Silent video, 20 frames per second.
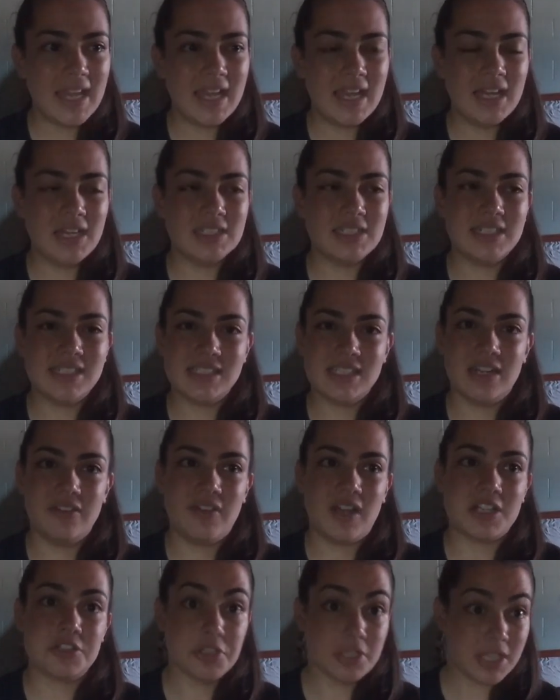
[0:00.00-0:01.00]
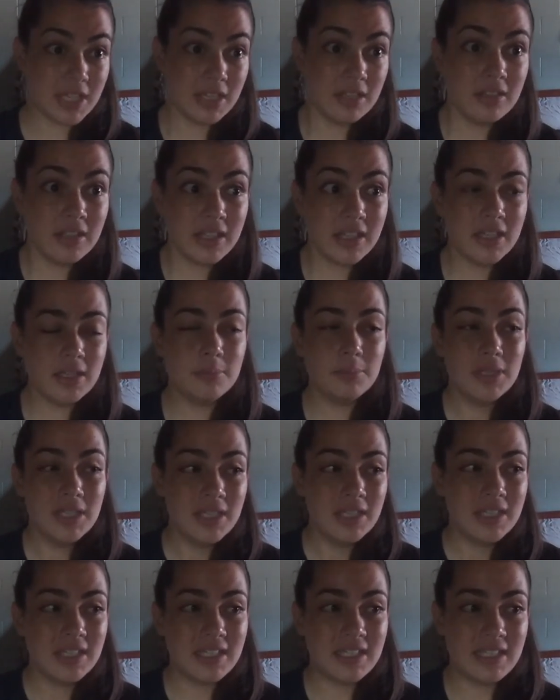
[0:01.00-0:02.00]
And instead of actually killing him,
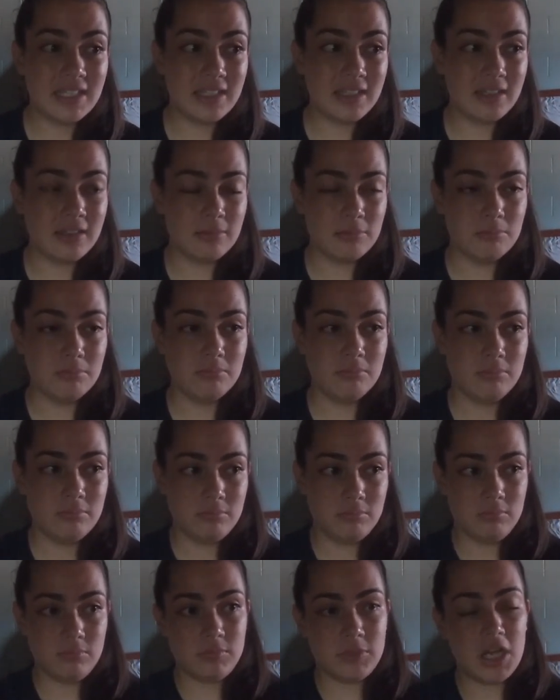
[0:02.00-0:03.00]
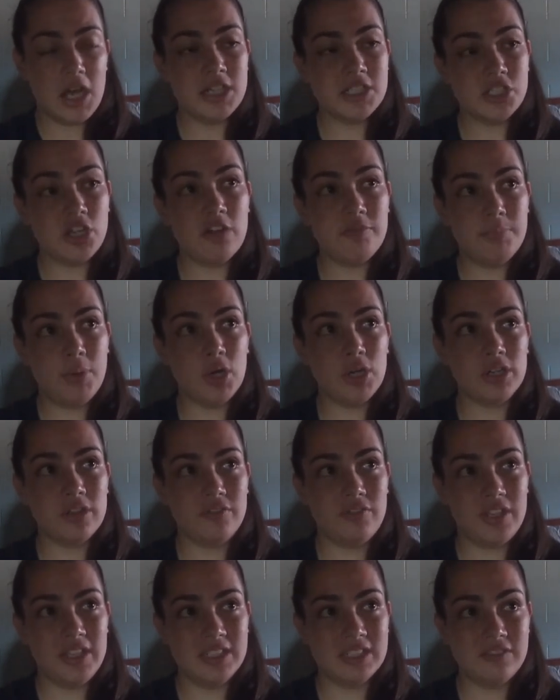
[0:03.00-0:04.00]
he cuts off part
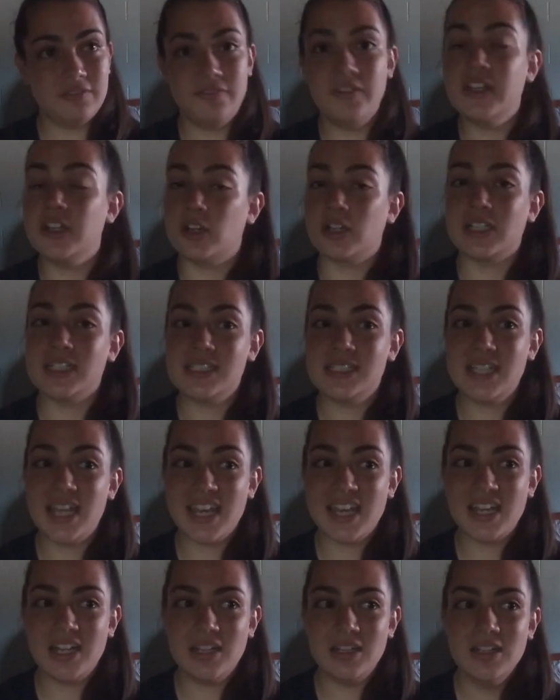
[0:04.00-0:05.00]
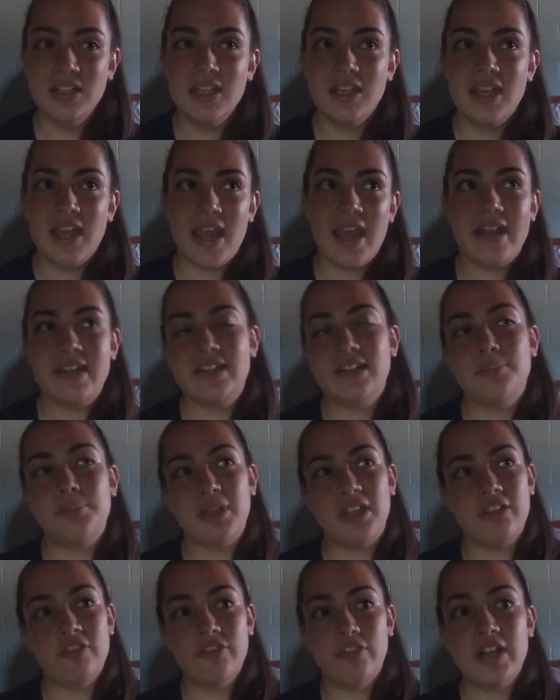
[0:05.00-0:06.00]
of his fin on his tail, ends up
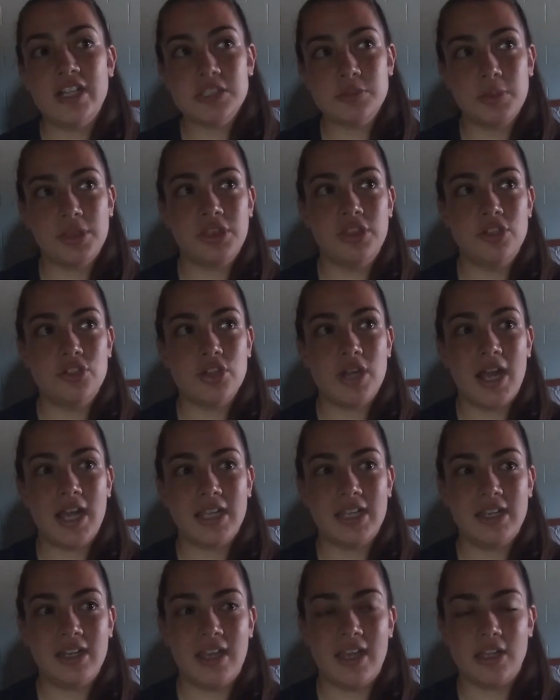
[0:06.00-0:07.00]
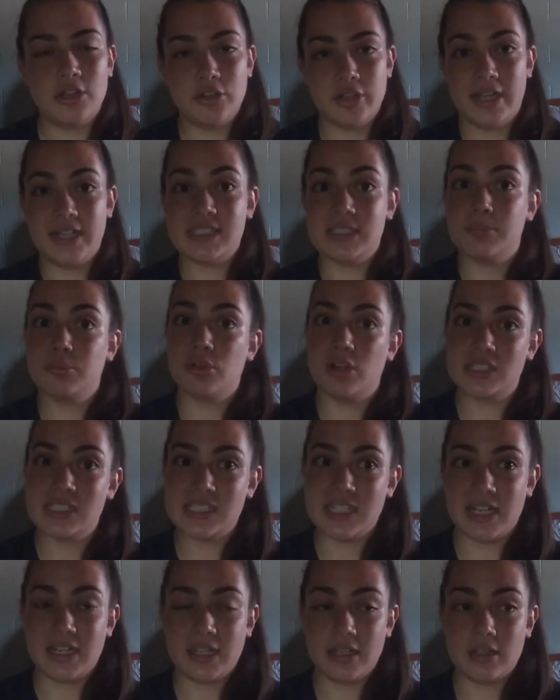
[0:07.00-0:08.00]
being friends with the dragon, and creates a
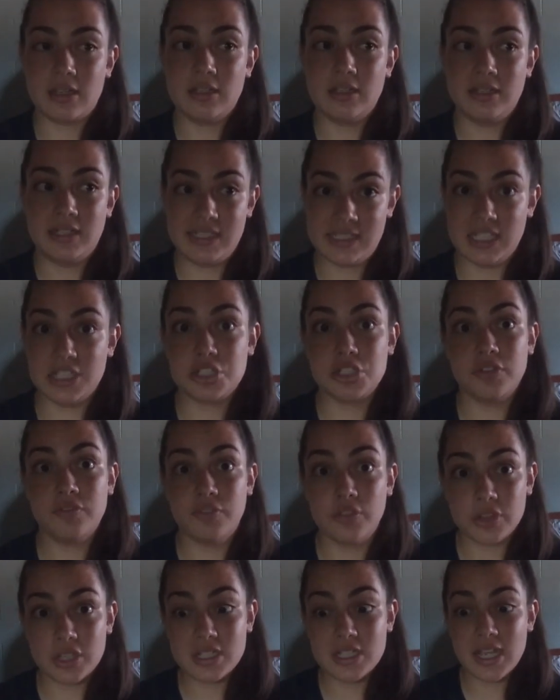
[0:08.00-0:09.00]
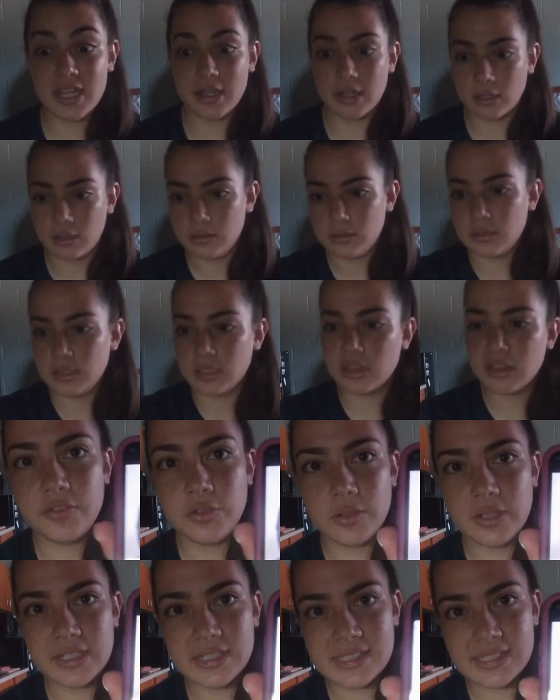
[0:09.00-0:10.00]
prosthetic, essentially, for the tail. If
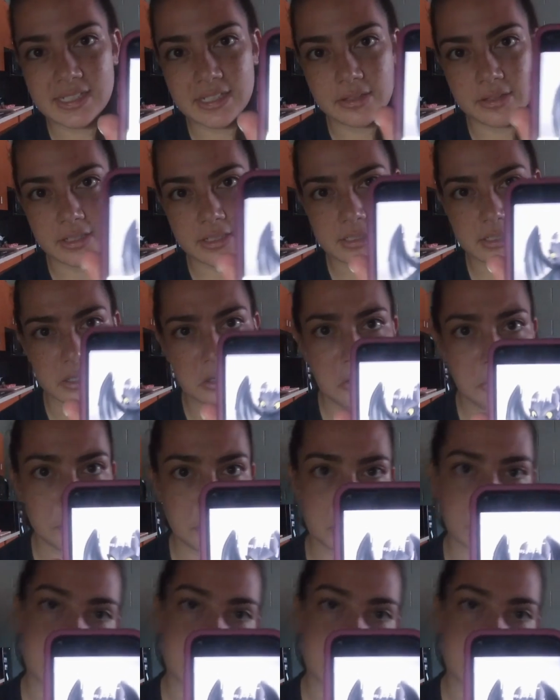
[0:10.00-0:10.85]
you can see this, I hope you